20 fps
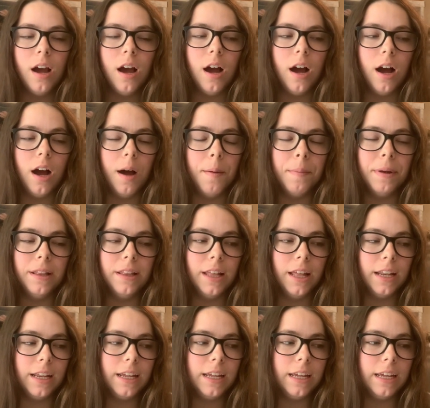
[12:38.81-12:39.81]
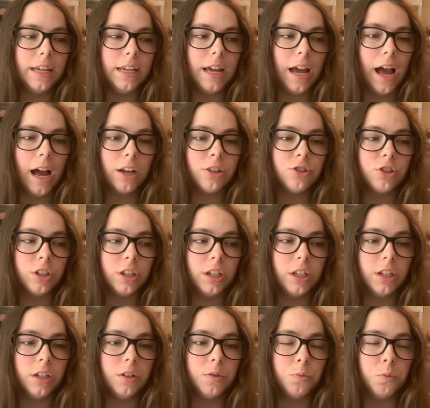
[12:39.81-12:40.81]
And then he
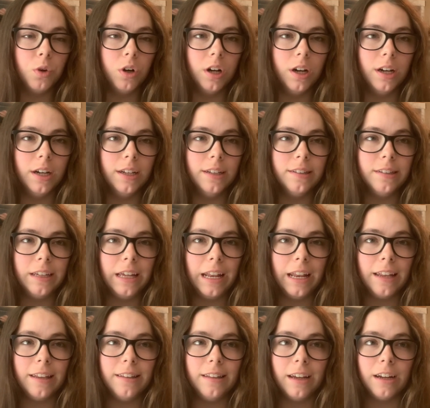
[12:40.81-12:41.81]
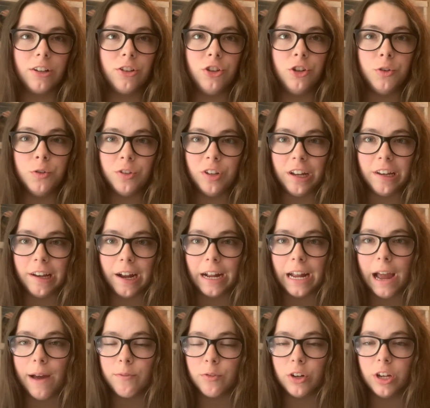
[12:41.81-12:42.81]
actually was getting sick Tuesday night
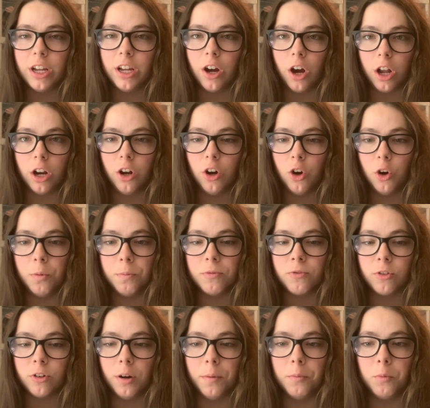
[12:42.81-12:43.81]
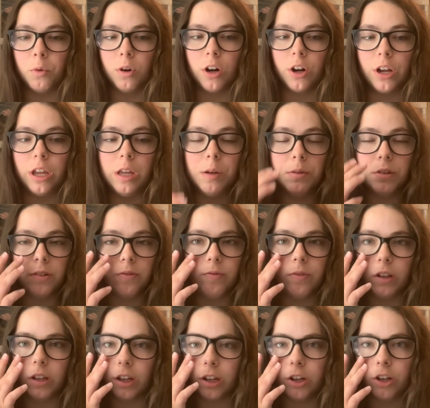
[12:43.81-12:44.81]
after he got home from work. He wasn't
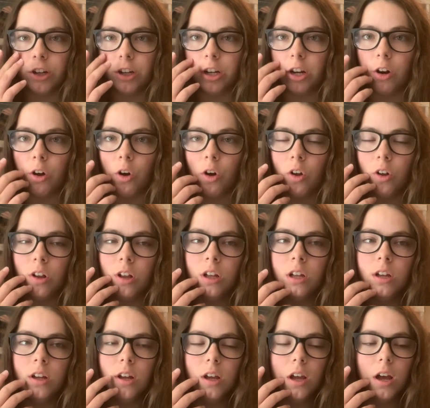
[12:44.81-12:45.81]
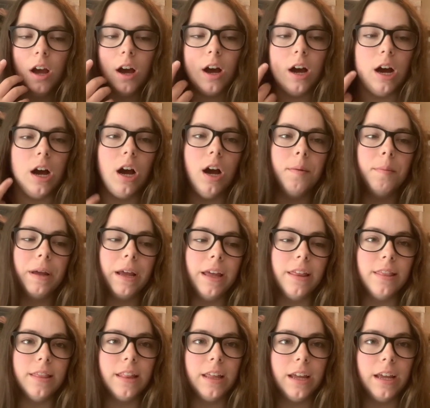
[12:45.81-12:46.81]
feeling good at all.
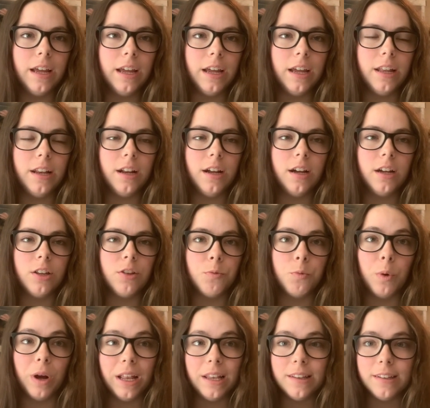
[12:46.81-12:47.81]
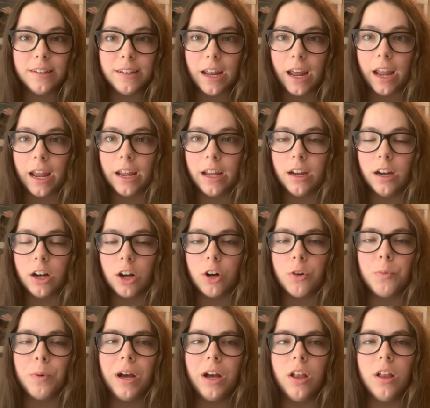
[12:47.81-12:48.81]
And then Wednesday, or
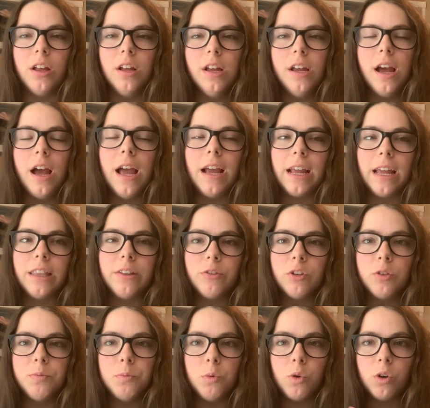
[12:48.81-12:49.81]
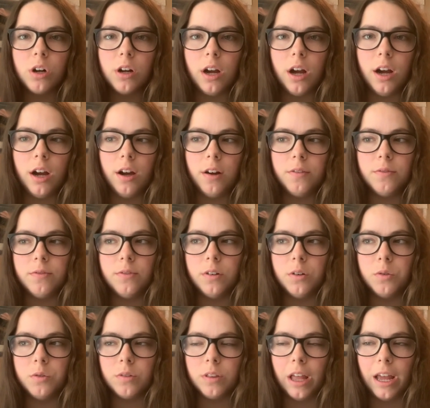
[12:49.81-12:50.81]
well, I guess it was more of
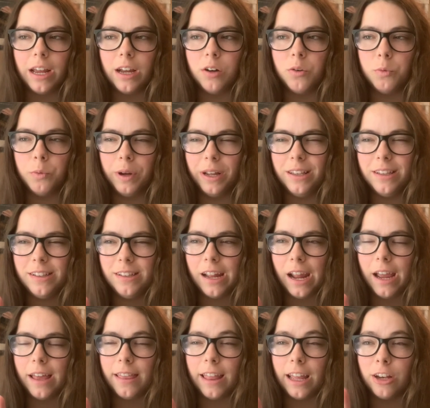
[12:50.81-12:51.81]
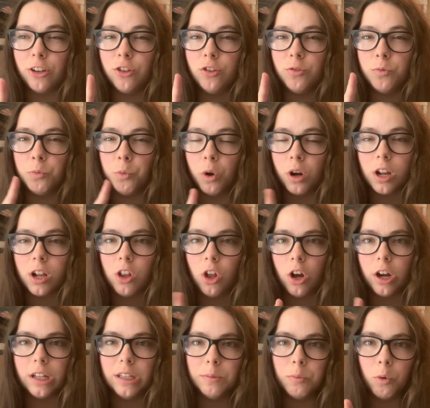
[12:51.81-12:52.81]
like Wednesday at like 1
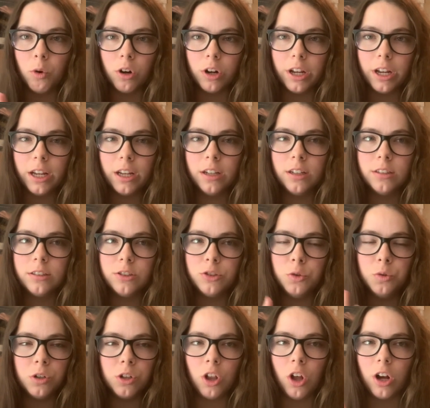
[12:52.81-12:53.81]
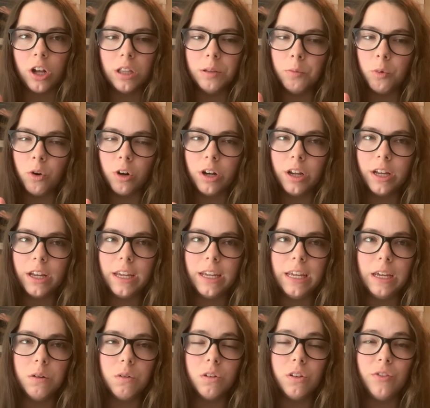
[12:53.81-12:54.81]
o'clock in the morning, 2 o'clock in the morning,
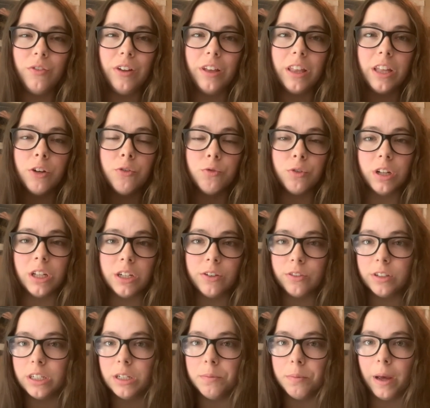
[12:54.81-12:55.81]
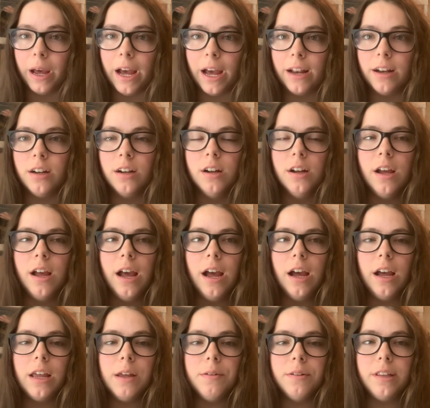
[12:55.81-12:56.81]
he was feeling really, really bad.
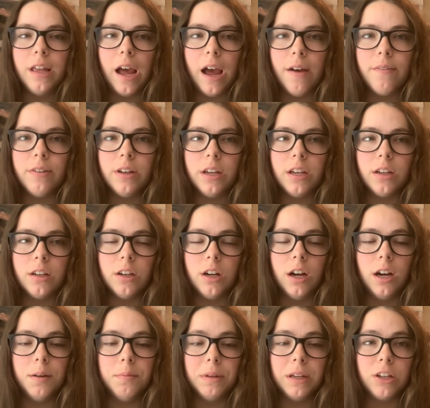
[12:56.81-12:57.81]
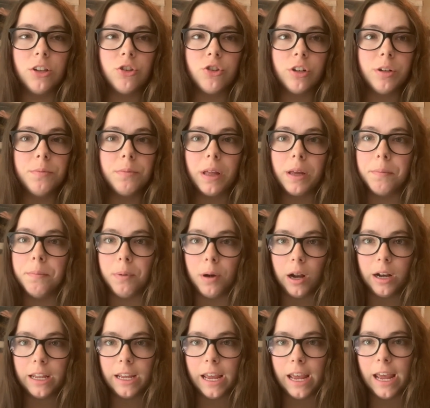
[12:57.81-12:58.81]
He was having extreme like
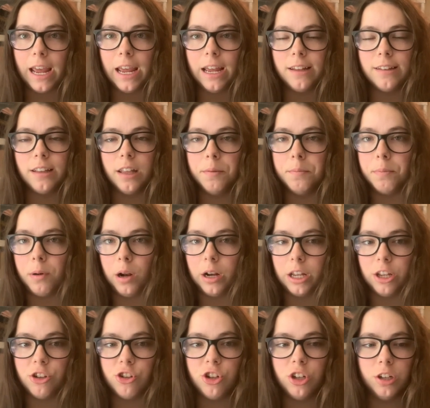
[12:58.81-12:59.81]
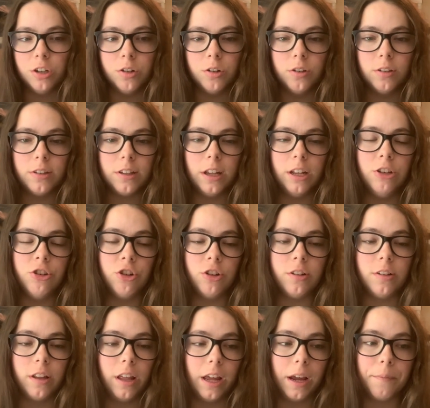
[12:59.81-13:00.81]
body aches and body chills and
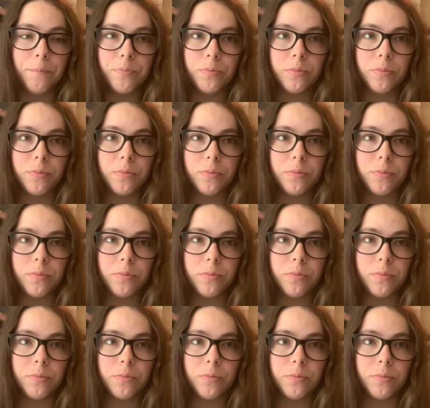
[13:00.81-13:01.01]
just like